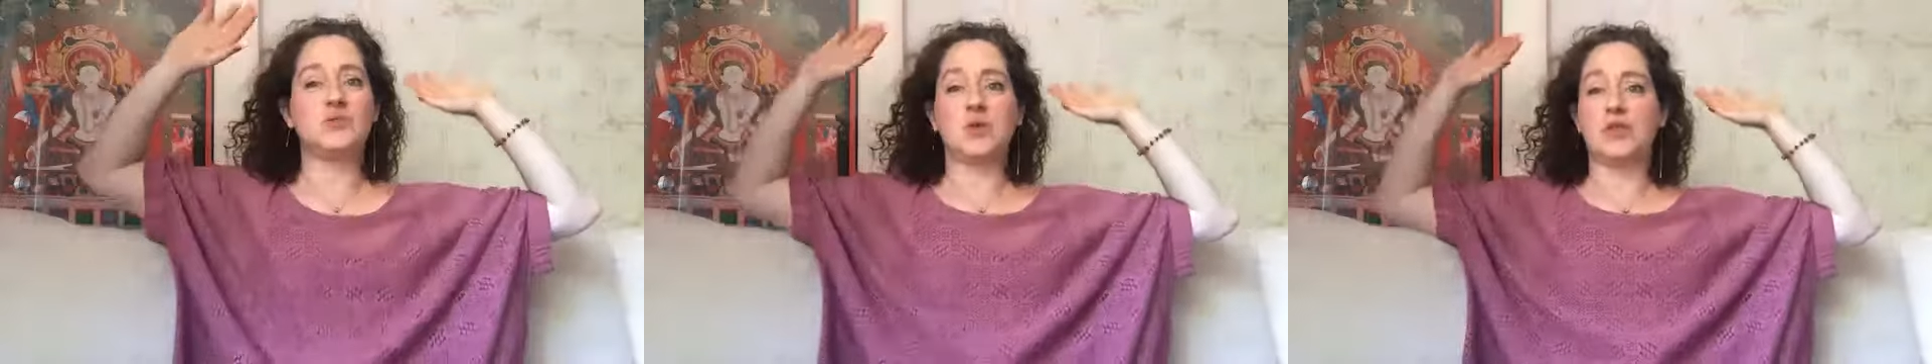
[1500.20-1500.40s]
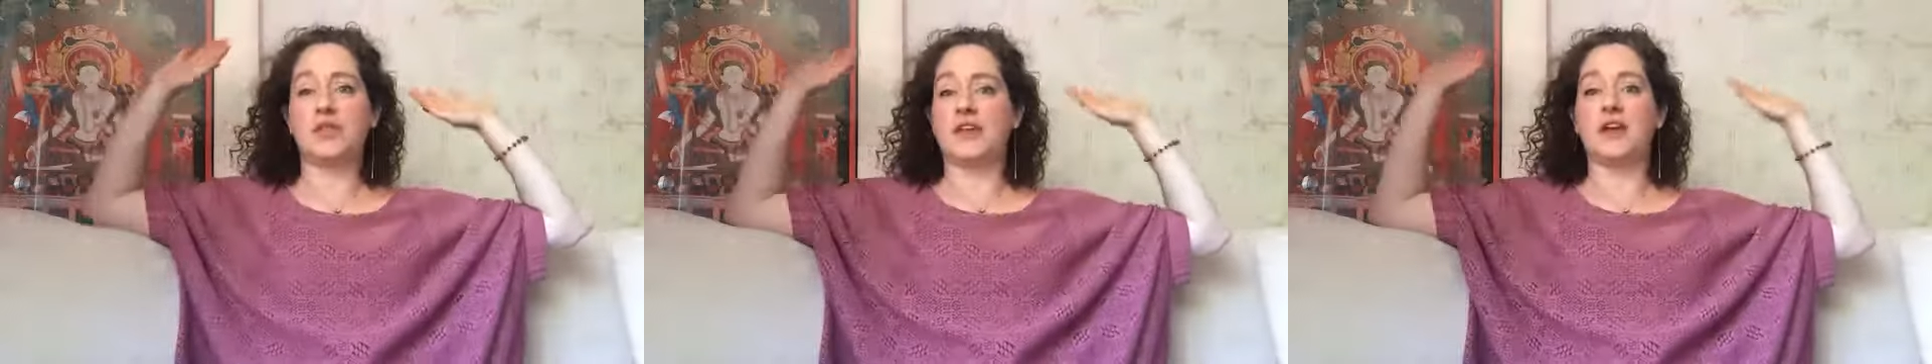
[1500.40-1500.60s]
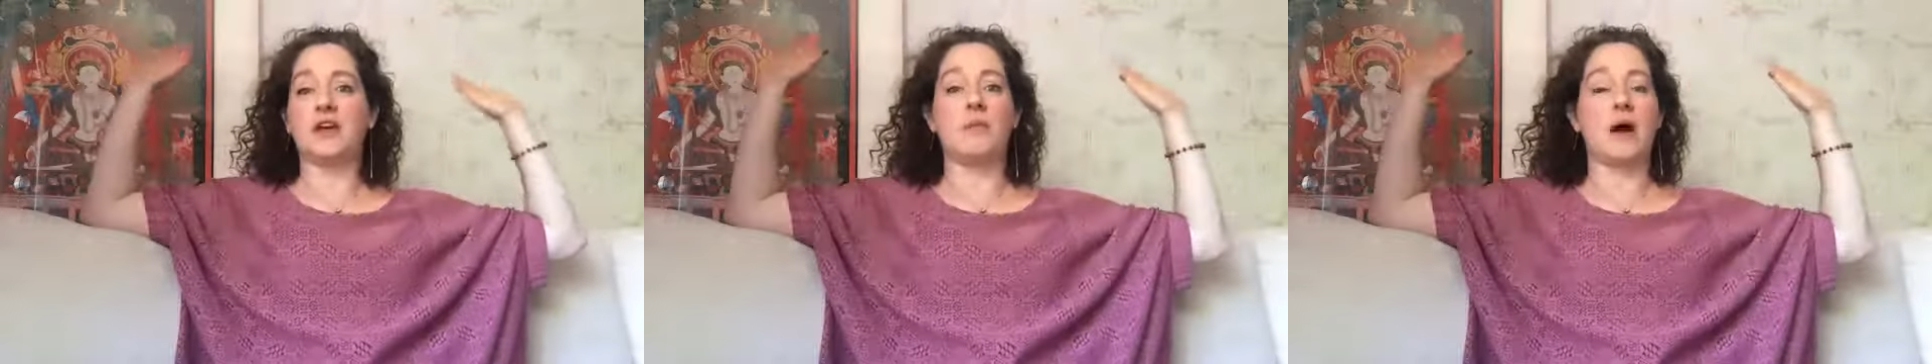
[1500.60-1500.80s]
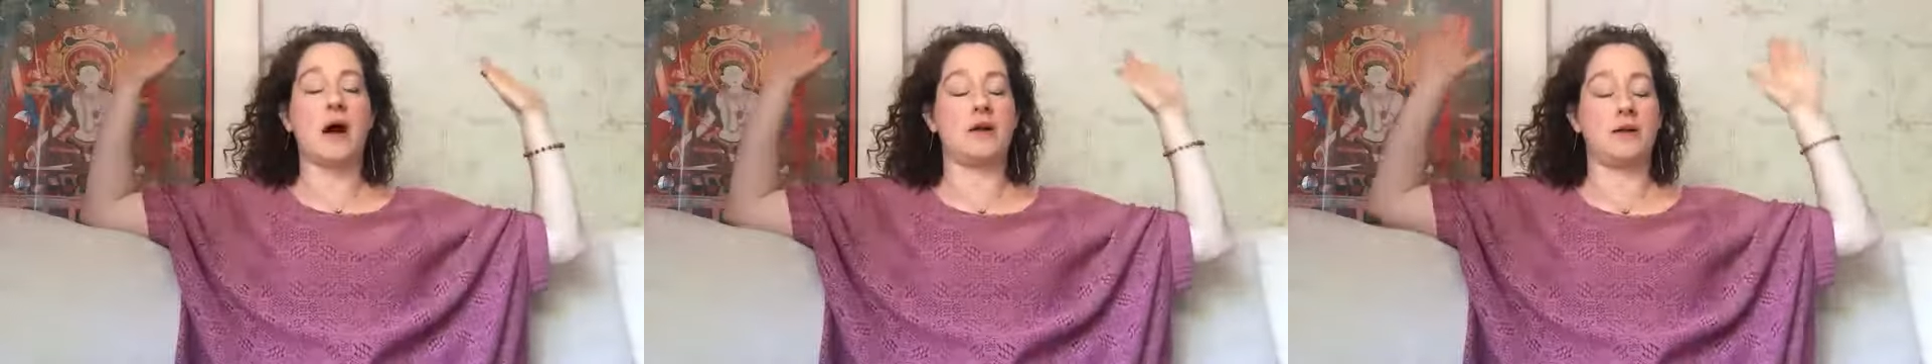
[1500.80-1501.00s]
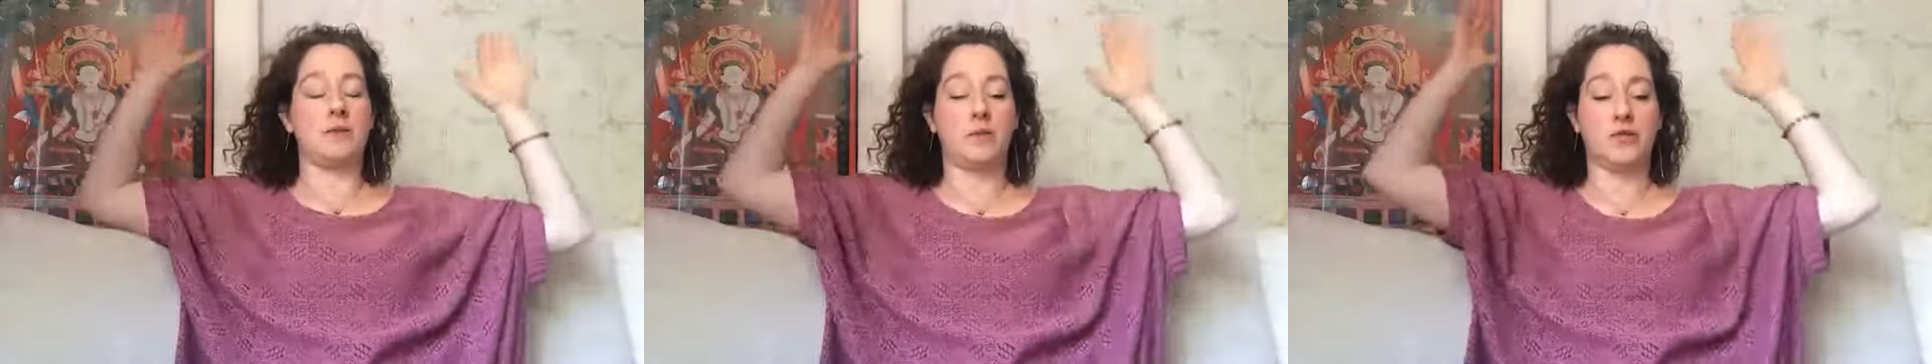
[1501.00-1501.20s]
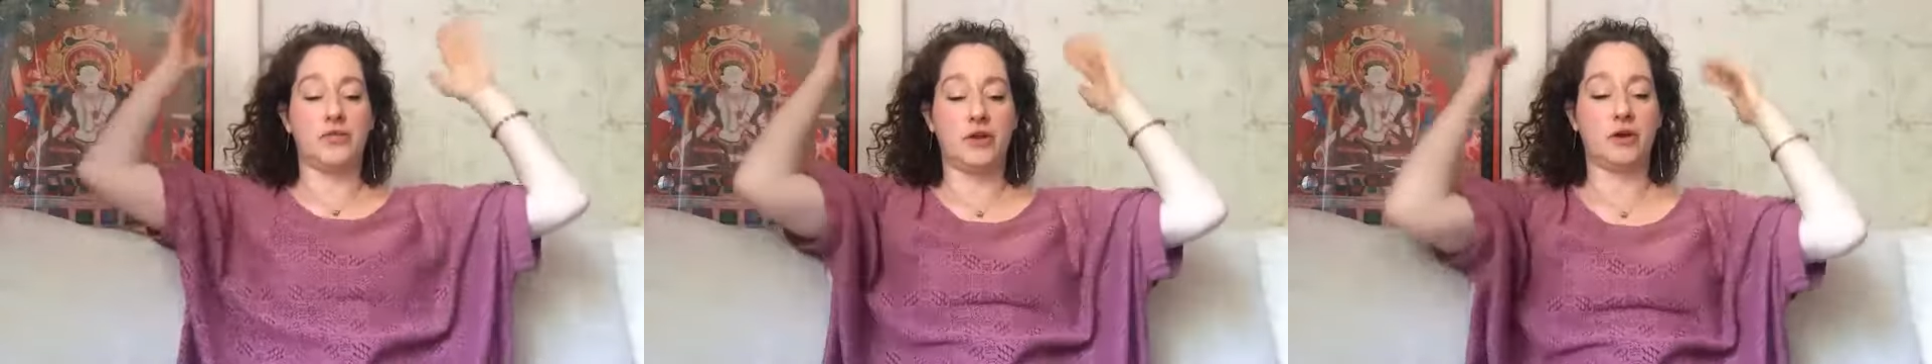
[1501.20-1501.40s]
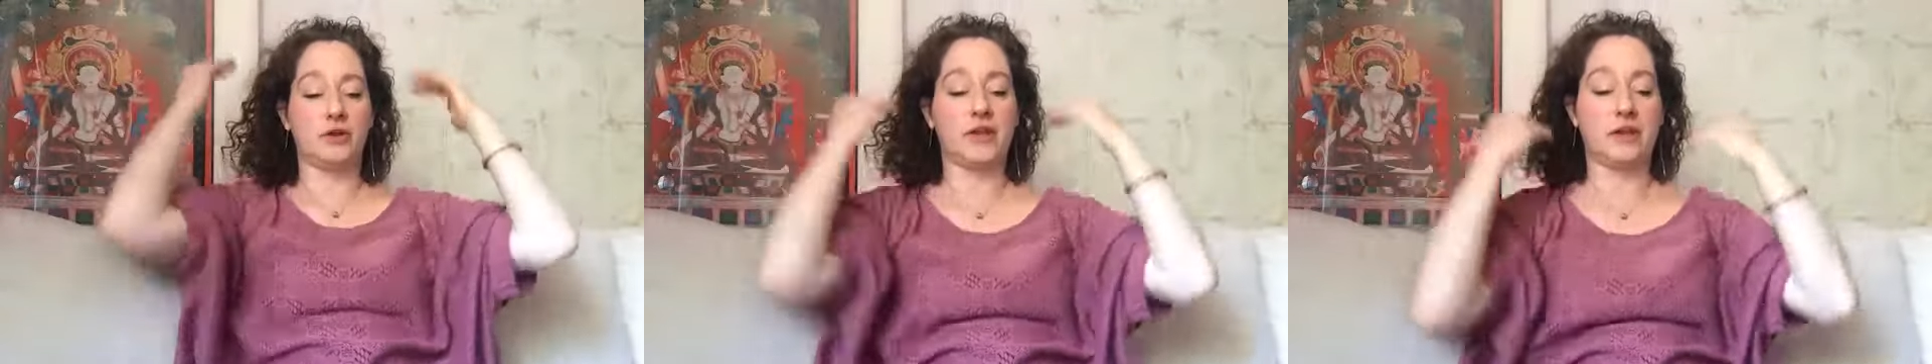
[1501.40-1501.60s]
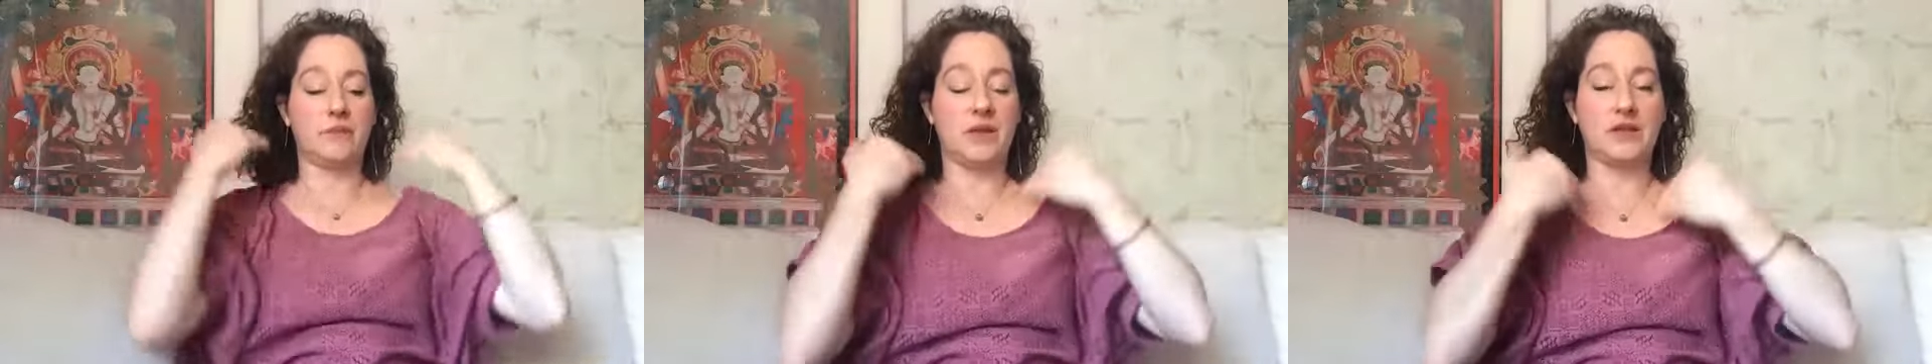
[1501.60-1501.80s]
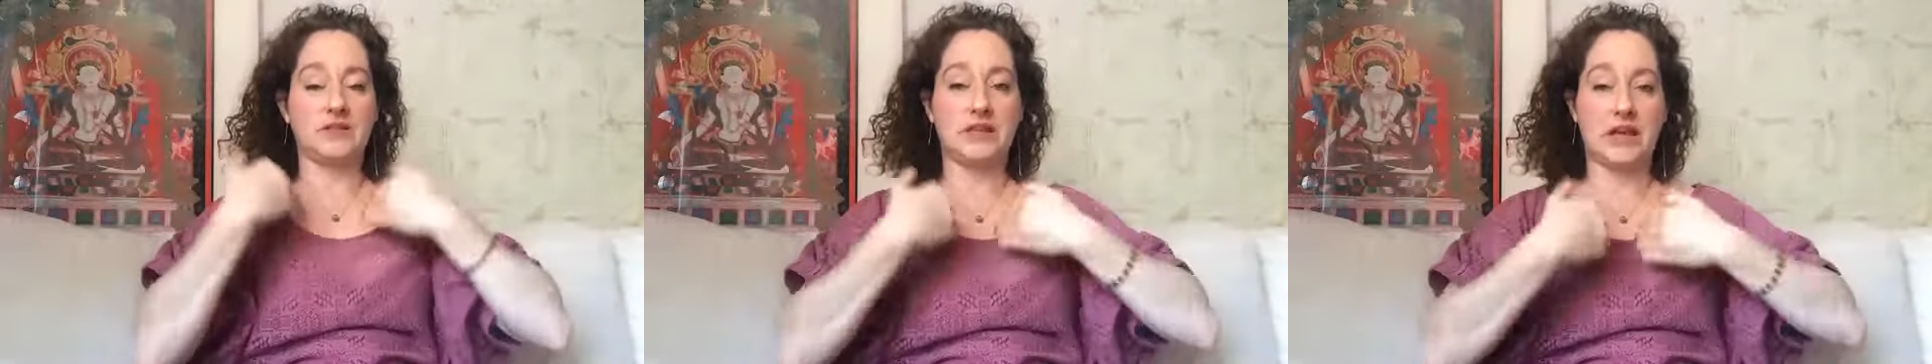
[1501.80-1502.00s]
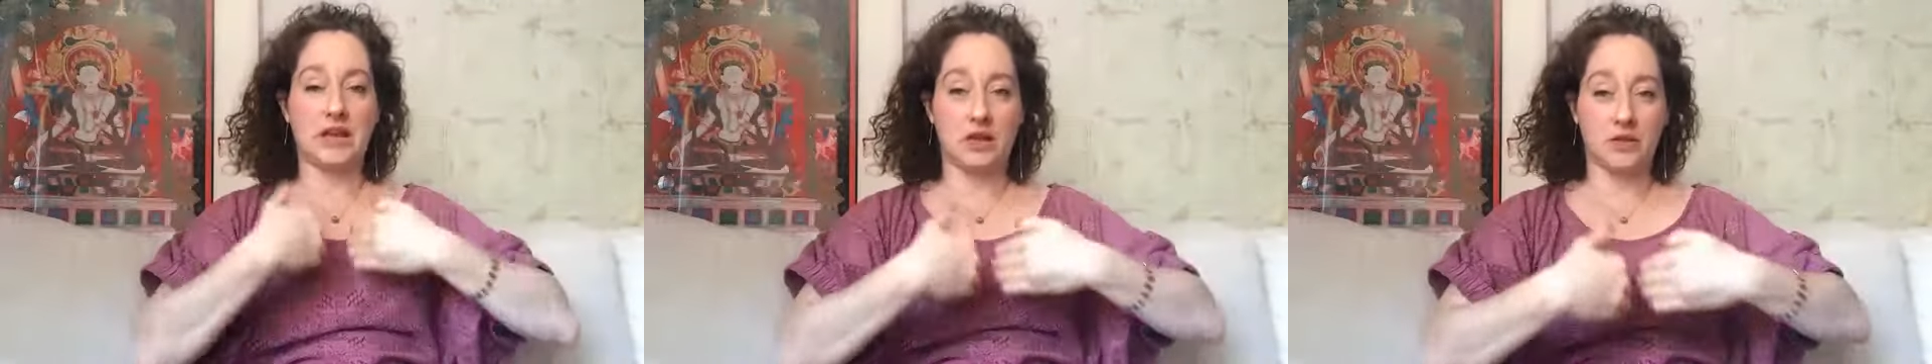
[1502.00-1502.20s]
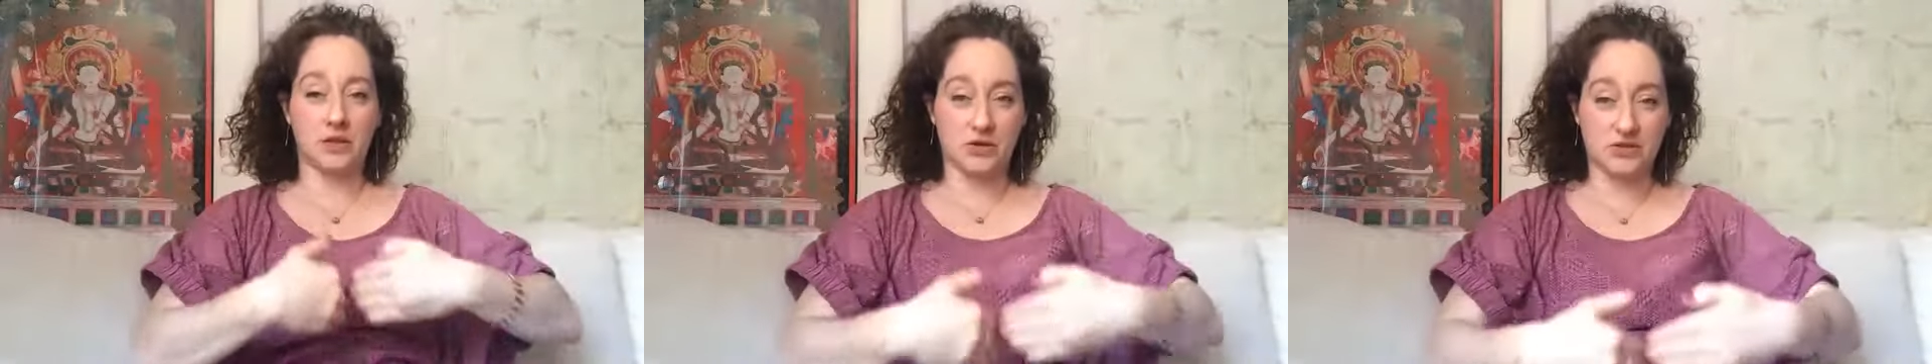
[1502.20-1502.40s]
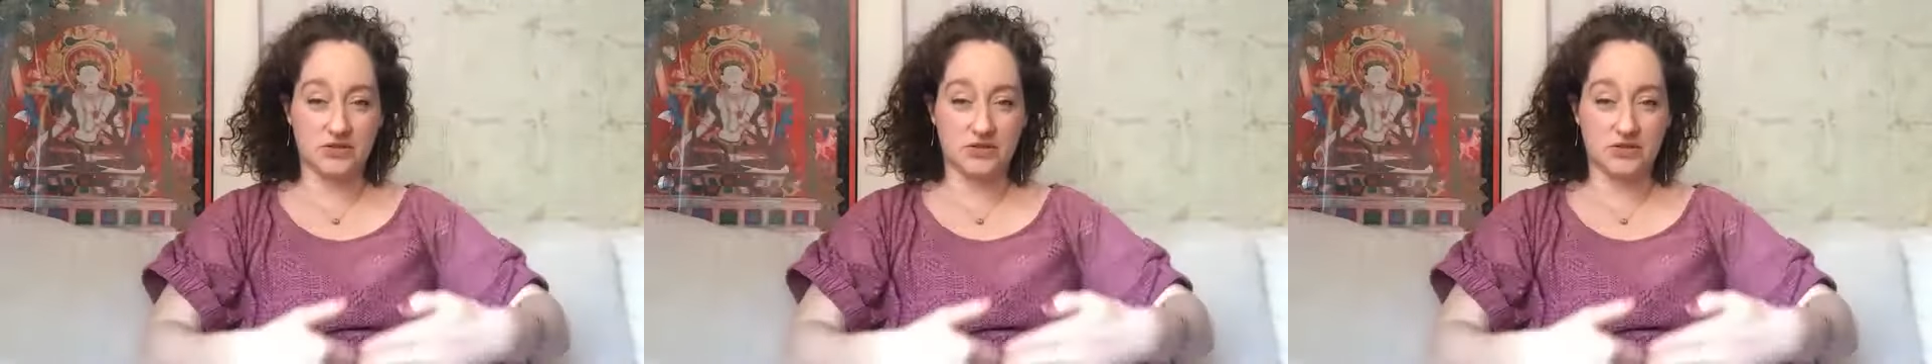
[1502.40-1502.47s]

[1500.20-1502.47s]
thing about it, but they're like maintaining their